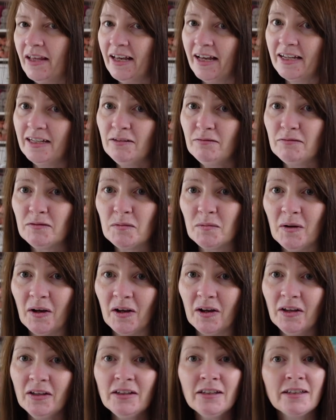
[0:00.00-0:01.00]
And if you
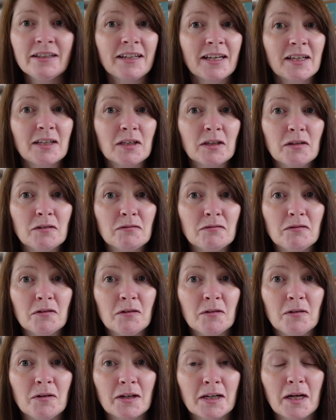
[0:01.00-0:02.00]
were, thank you
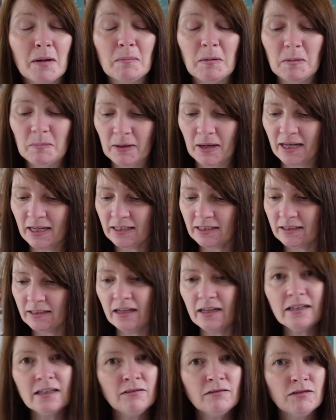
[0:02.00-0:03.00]
for coming back.
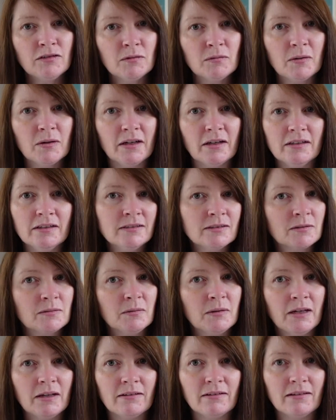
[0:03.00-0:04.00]
And if you weren't,
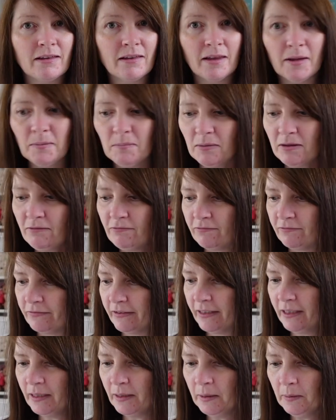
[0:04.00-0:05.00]
well, let me
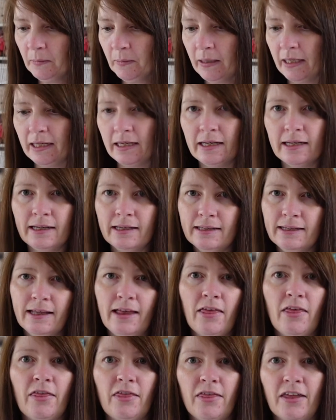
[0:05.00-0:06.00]
fill you in.
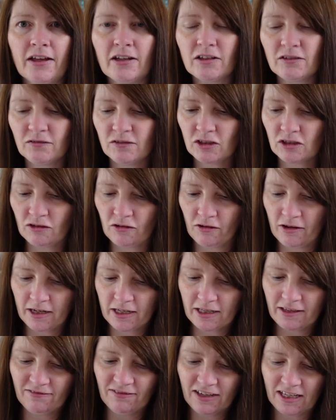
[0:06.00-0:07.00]
Thanks for
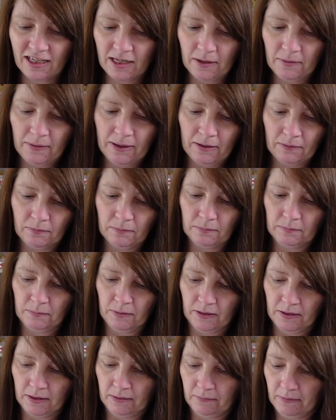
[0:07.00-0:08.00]
trying the video out,
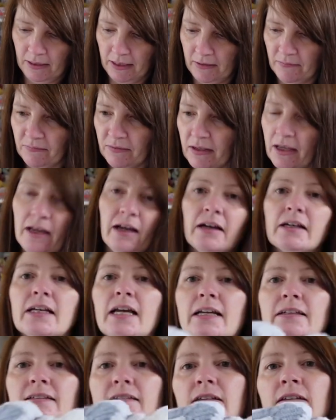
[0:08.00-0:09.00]
by the way.
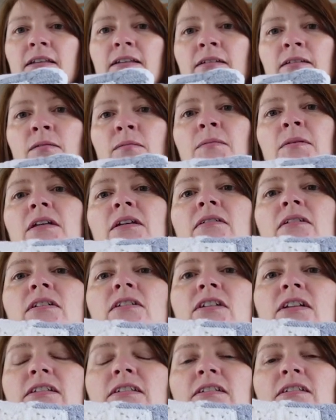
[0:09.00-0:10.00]
Okay, so this is my
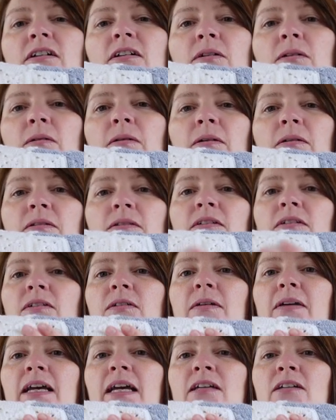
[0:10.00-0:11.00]
Crochet Star Quilt.
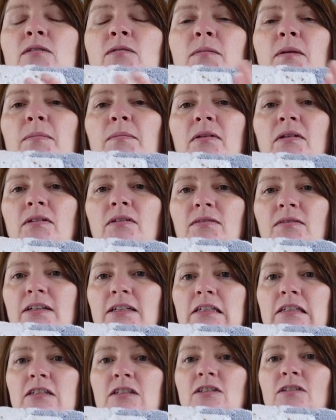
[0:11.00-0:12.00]
So I had all my blocks
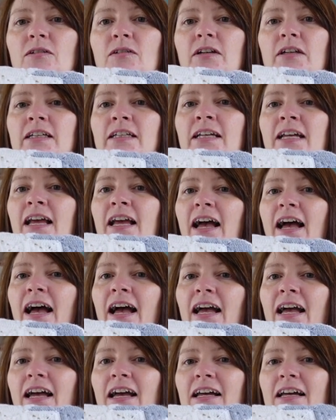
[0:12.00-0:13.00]
ready to join,
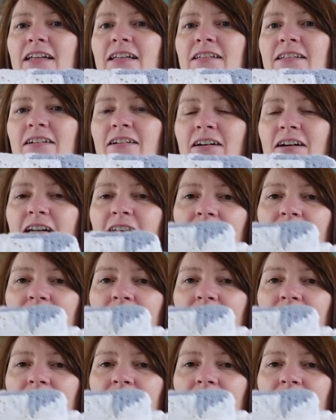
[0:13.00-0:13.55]
and I